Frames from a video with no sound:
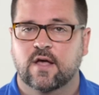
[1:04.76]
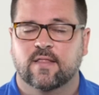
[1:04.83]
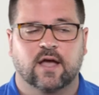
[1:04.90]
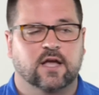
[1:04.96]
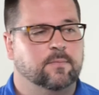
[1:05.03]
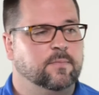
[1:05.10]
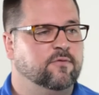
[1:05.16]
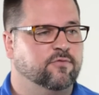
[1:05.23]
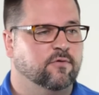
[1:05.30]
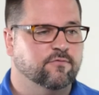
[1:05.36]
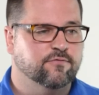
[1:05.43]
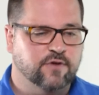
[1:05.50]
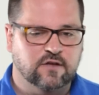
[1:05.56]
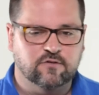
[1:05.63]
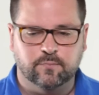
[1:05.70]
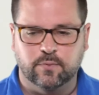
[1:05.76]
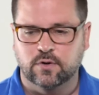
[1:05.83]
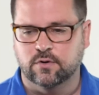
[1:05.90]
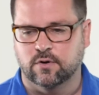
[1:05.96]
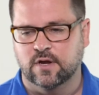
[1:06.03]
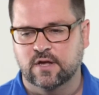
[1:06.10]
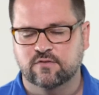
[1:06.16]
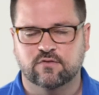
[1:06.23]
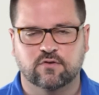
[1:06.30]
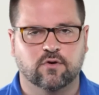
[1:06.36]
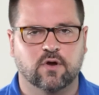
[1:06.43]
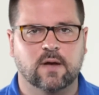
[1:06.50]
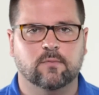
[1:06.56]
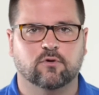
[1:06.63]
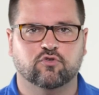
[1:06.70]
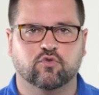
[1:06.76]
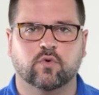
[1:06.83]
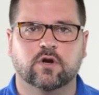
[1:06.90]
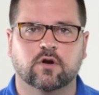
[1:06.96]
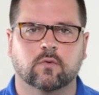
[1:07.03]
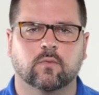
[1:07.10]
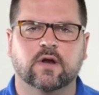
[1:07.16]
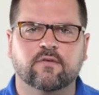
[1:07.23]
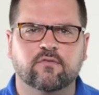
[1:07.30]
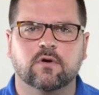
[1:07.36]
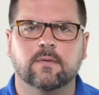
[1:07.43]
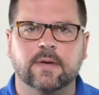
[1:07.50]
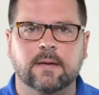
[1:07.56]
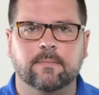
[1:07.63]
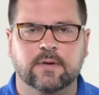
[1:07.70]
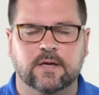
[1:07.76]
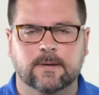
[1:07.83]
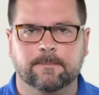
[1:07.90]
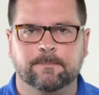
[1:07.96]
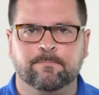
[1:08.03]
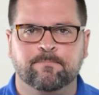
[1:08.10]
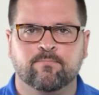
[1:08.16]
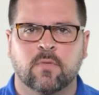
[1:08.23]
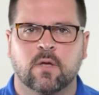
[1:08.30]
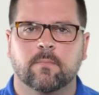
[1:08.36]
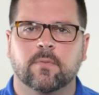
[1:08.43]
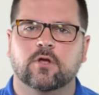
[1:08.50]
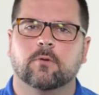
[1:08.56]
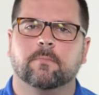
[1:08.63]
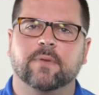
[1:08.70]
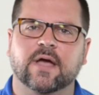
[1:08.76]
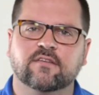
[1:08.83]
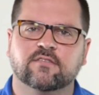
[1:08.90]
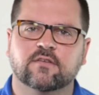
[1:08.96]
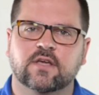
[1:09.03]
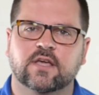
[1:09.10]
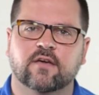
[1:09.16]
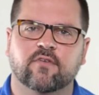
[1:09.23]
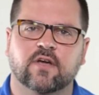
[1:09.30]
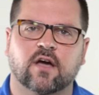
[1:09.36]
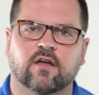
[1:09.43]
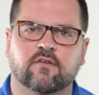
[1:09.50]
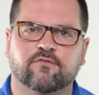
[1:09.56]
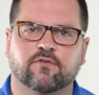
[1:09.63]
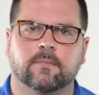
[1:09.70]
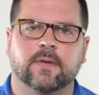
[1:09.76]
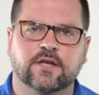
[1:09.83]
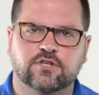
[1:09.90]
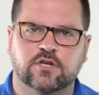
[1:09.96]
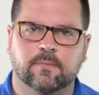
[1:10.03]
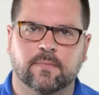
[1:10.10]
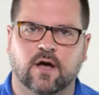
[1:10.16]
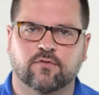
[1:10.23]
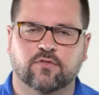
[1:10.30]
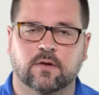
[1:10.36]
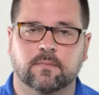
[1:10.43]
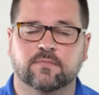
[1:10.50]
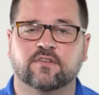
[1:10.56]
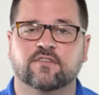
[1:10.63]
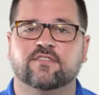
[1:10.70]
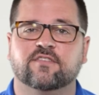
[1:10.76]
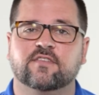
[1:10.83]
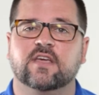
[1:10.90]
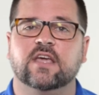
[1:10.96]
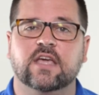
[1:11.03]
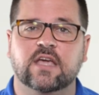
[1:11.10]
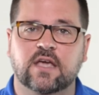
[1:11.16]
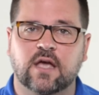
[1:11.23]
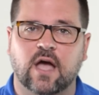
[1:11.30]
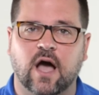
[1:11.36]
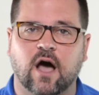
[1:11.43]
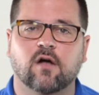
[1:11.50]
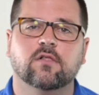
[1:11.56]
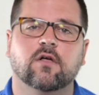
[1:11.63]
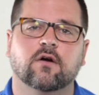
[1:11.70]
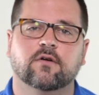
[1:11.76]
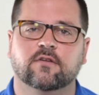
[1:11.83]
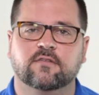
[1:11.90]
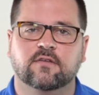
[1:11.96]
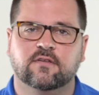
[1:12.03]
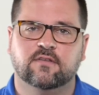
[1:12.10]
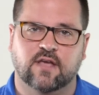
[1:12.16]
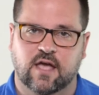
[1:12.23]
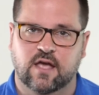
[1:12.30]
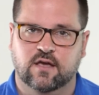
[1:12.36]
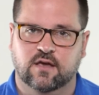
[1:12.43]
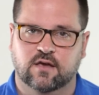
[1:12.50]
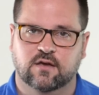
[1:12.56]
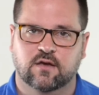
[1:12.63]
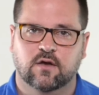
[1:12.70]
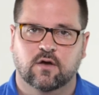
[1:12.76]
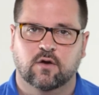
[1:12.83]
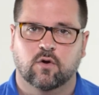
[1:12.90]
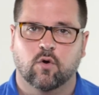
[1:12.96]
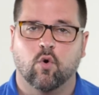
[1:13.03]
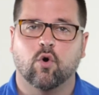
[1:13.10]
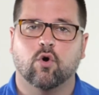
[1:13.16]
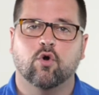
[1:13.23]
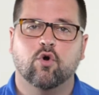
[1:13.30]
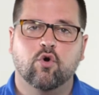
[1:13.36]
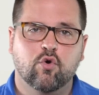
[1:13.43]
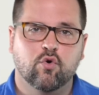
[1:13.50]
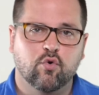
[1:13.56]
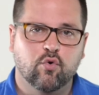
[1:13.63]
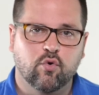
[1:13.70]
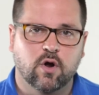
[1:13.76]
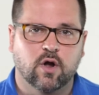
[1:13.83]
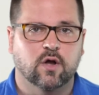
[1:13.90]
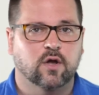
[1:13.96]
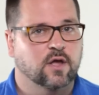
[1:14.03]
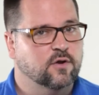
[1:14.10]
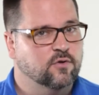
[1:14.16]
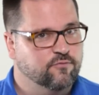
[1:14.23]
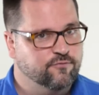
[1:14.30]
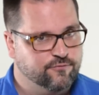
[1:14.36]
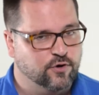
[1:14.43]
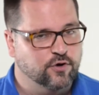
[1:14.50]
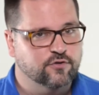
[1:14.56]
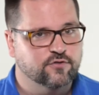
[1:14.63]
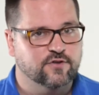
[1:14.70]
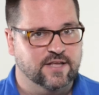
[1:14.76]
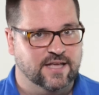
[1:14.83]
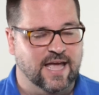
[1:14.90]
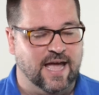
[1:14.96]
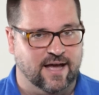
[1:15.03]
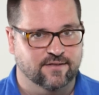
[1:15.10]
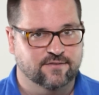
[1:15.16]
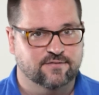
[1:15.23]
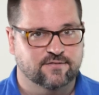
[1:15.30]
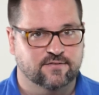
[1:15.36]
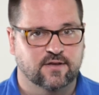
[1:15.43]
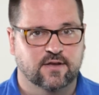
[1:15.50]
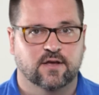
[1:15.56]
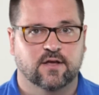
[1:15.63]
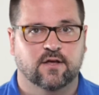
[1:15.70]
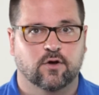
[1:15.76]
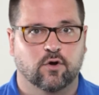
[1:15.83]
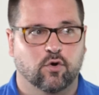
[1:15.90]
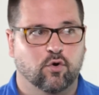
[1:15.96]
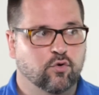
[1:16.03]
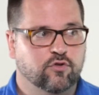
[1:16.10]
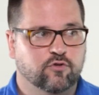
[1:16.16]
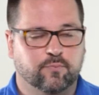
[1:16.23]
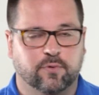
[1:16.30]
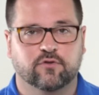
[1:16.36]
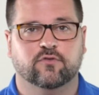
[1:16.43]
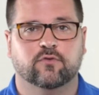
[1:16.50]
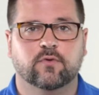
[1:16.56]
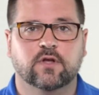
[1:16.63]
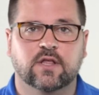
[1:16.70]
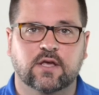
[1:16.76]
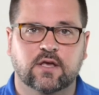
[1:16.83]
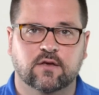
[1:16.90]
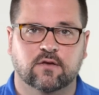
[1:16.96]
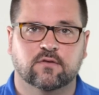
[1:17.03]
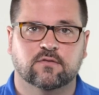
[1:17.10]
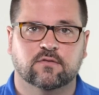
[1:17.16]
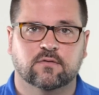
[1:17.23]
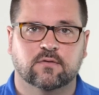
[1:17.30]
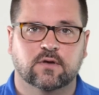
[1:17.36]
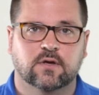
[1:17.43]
That could be from Facebook or Instagram or Twitter, whatever it may be. But you're basically giving out information about them to see how long does it take or who can first guess who this person really is.